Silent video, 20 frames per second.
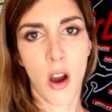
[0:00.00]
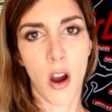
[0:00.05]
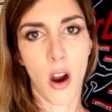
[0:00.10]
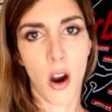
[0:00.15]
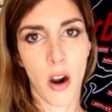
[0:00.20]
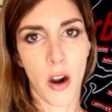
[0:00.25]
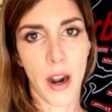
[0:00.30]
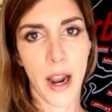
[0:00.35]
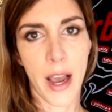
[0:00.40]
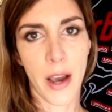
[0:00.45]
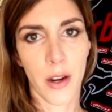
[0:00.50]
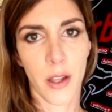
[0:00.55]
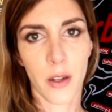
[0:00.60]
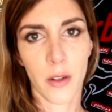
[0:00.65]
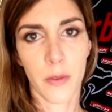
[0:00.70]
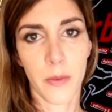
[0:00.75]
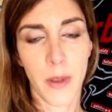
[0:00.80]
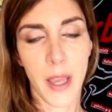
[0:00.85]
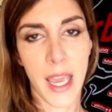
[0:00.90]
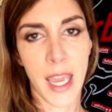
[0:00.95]
are out
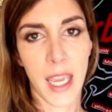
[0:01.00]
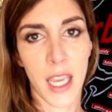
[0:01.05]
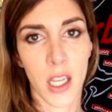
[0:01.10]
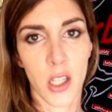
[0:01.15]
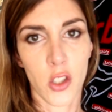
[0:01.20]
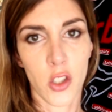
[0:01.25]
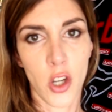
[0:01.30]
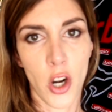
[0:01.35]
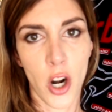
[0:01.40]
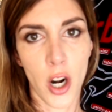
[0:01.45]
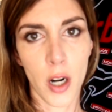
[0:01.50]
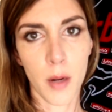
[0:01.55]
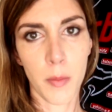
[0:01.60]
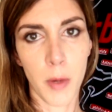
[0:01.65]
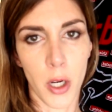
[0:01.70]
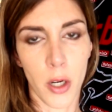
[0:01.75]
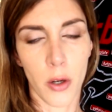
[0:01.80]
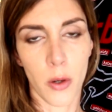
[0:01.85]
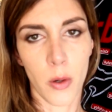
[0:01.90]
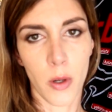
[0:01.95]
of a
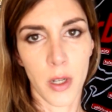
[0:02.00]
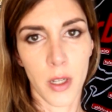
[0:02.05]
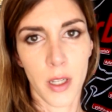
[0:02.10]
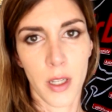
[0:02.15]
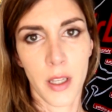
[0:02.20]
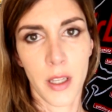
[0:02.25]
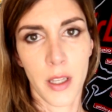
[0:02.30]
turbo